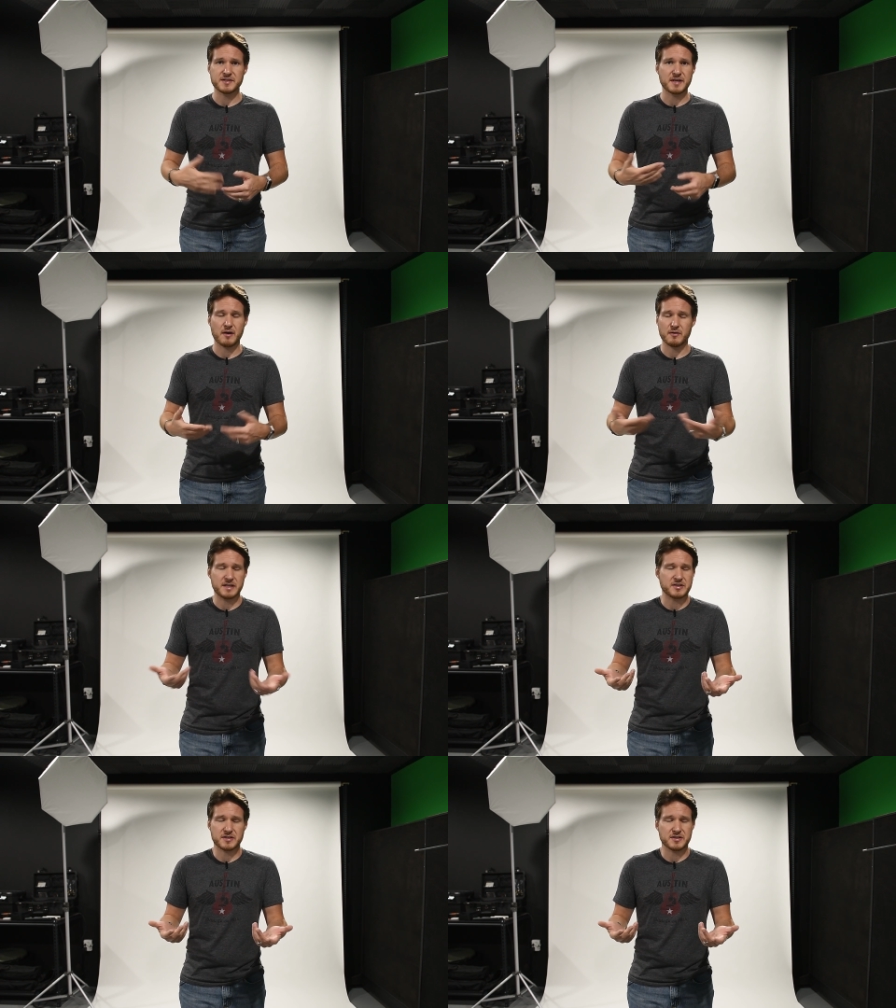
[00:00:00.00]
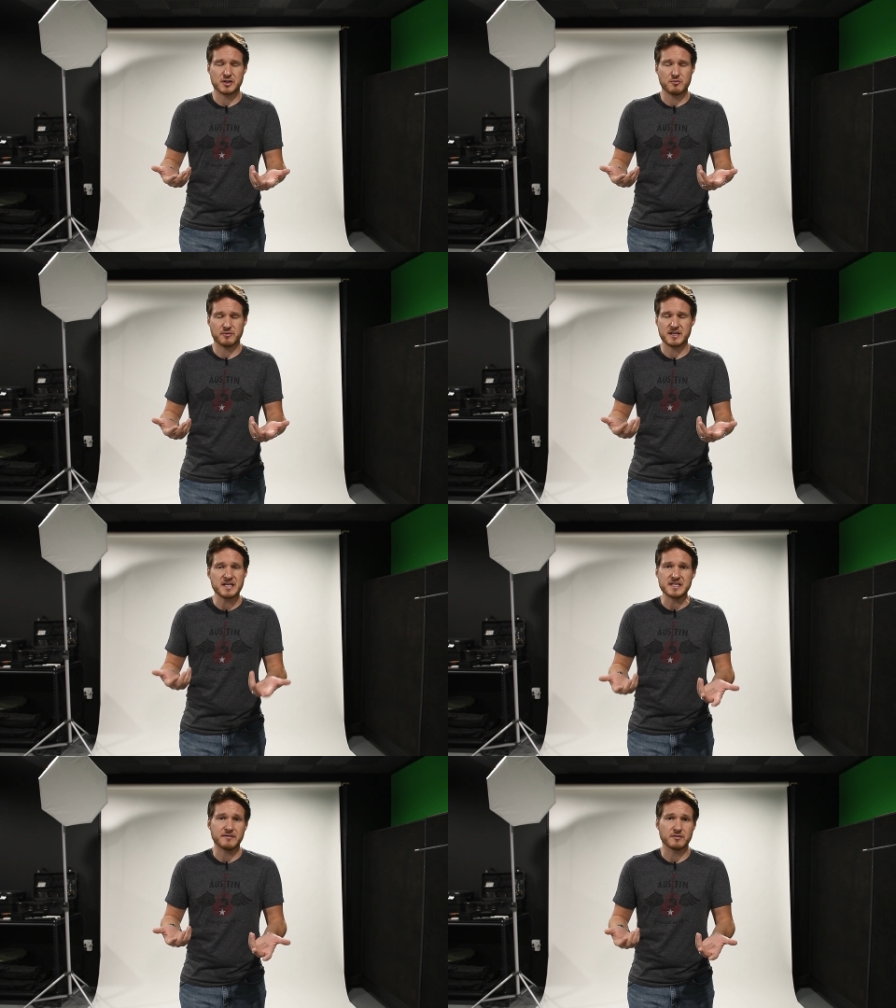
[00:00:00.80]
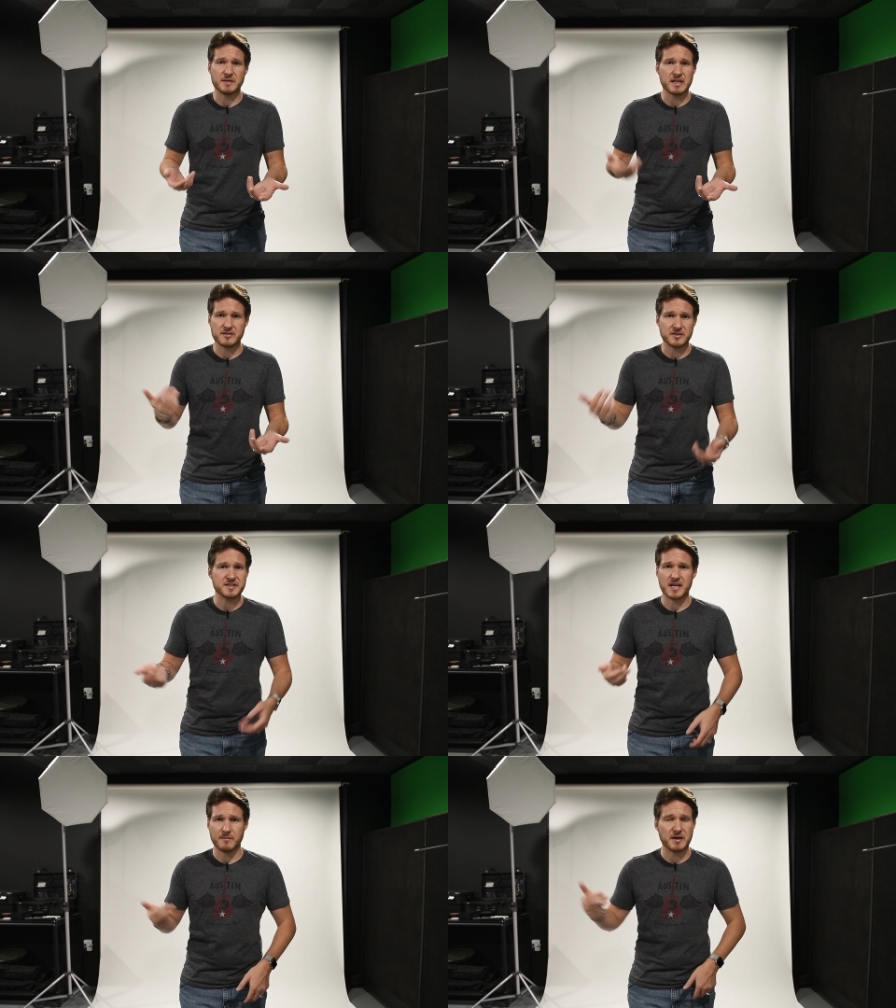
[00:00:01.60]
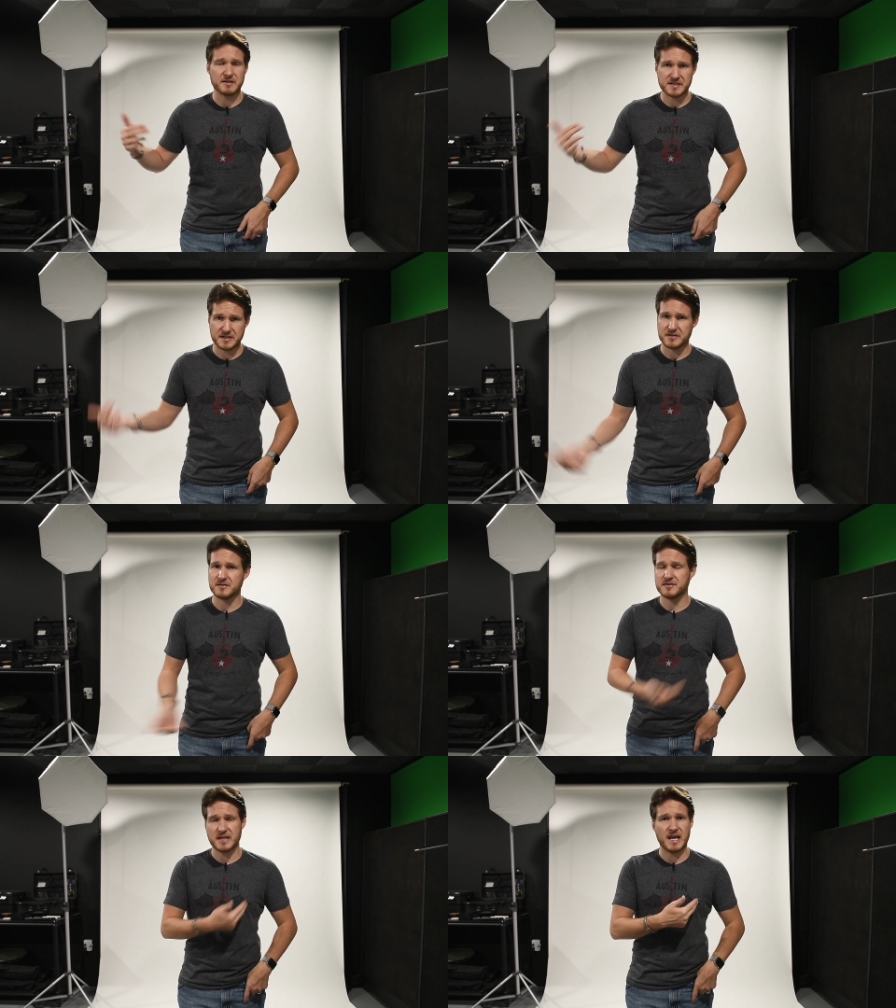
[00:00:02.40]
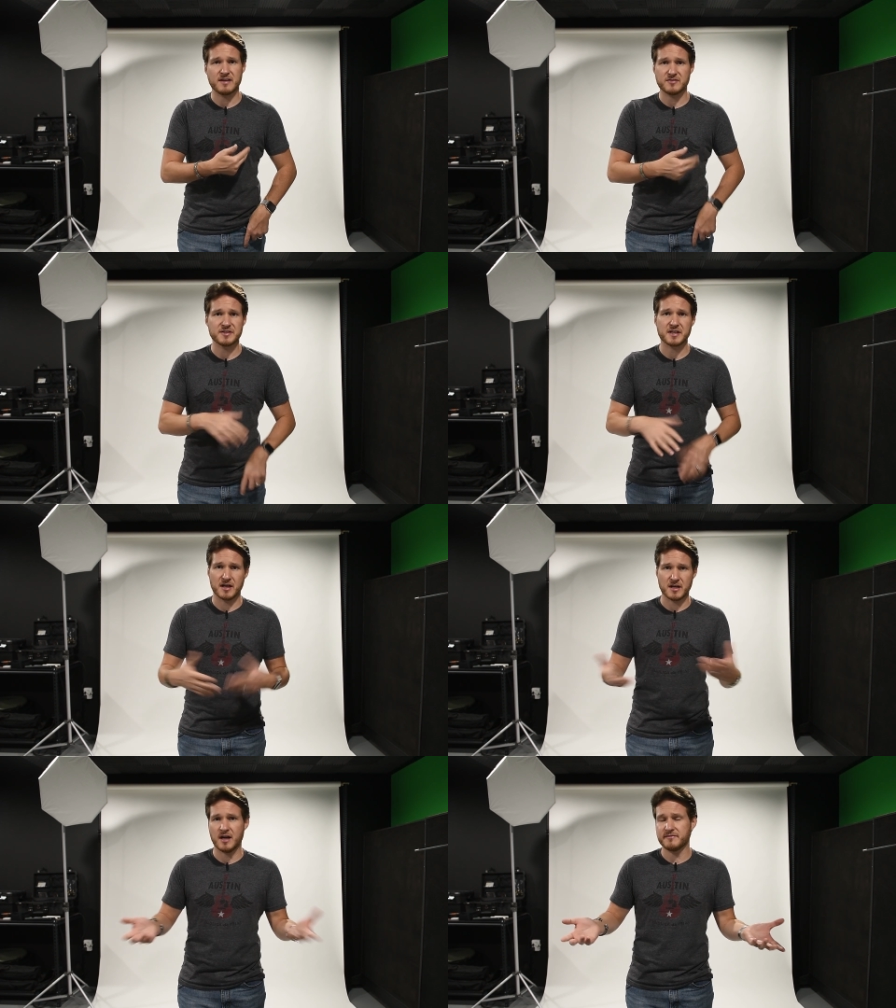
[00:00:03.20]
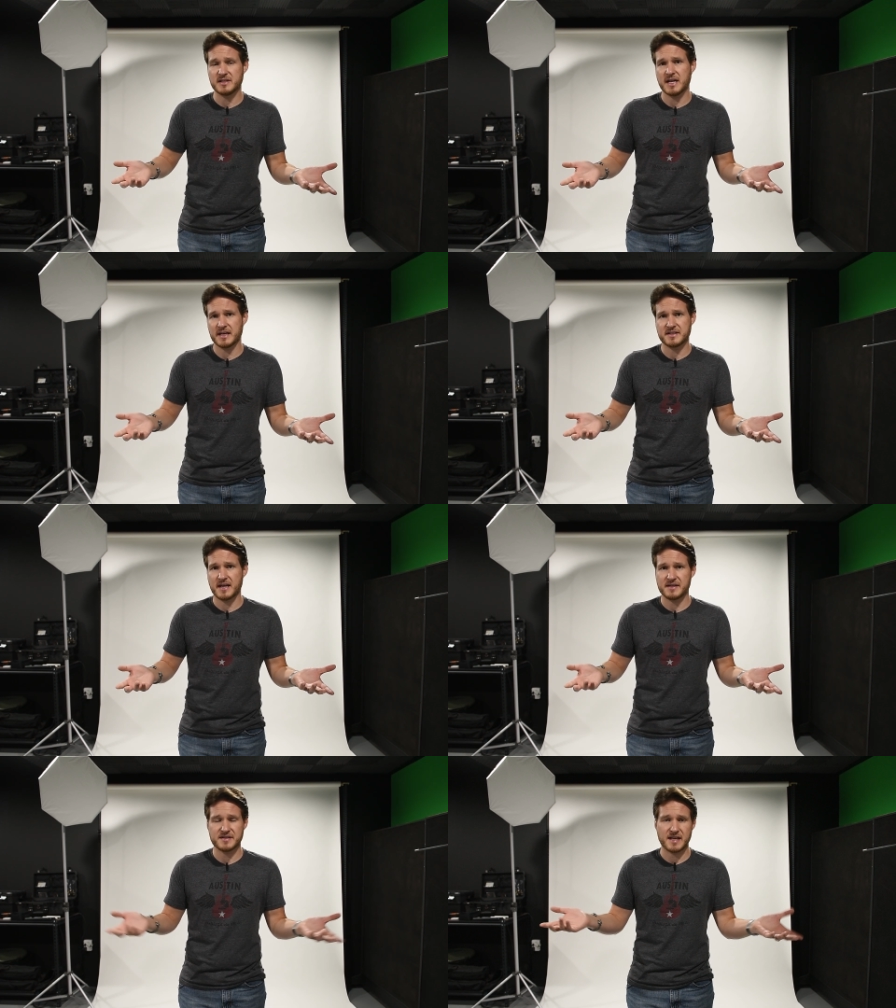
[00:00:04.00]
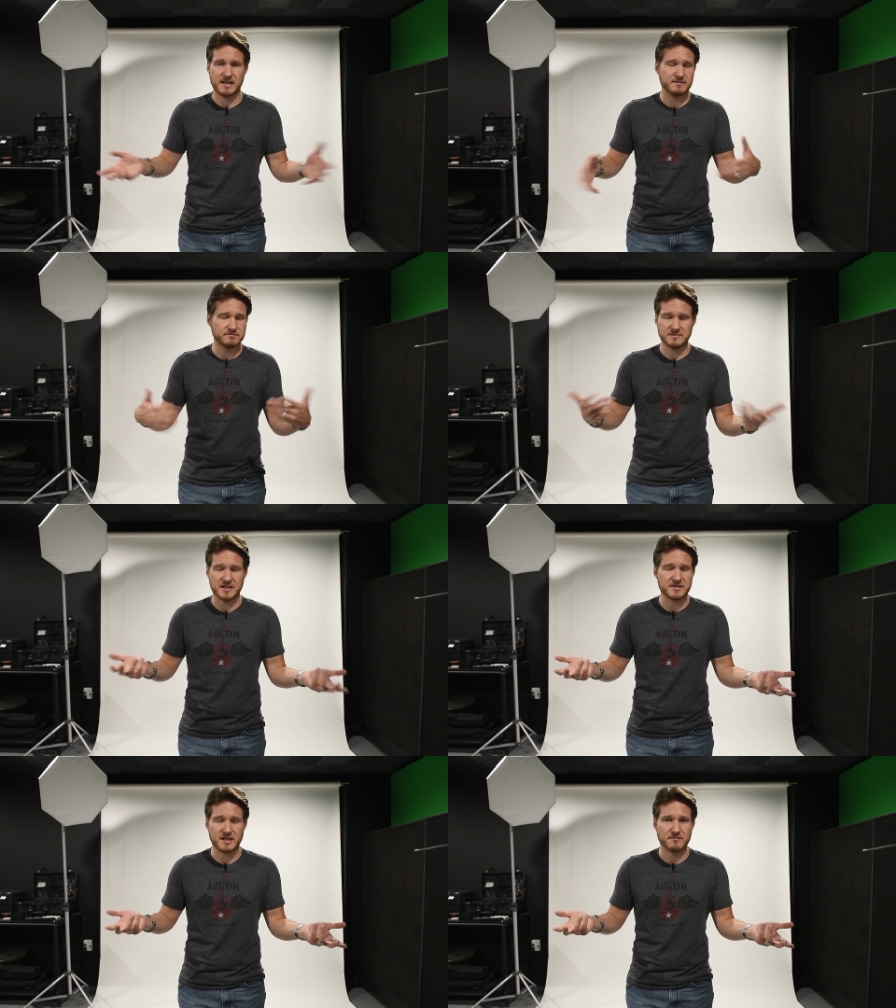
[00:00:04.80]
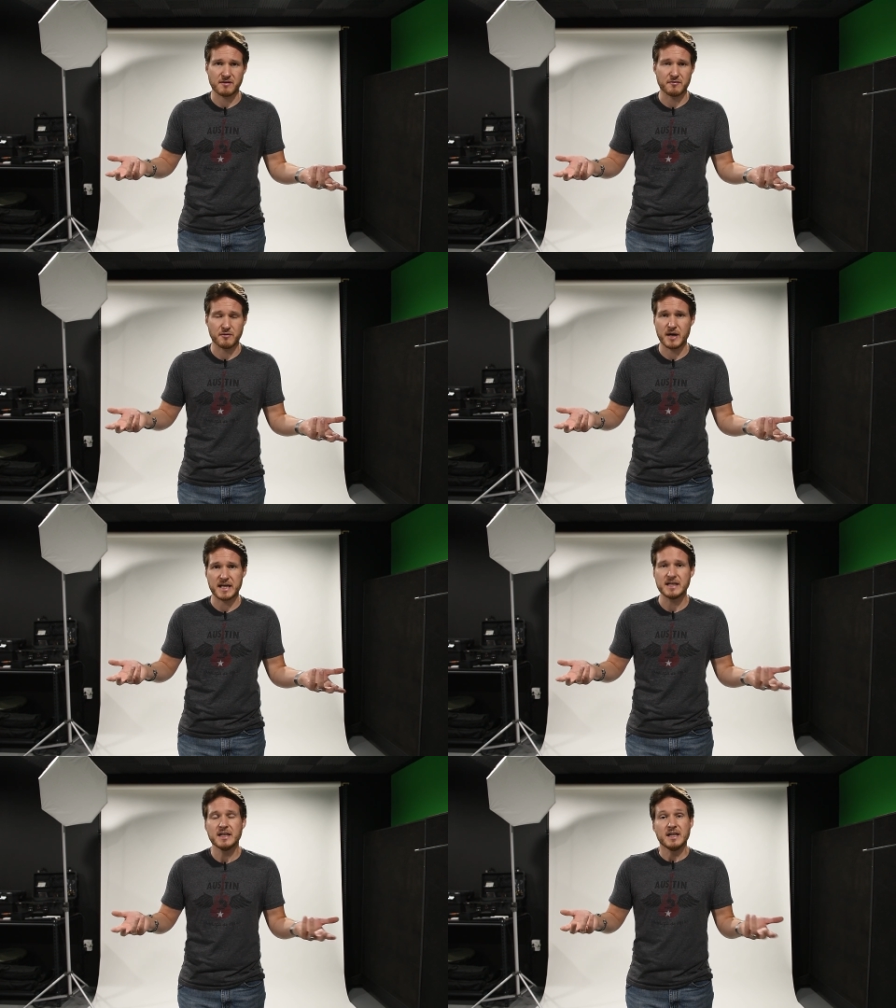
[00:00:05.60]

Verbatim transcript: So it's just super easy for me to just take a pair of scissors and just cut off the excess that needs to get thrown away.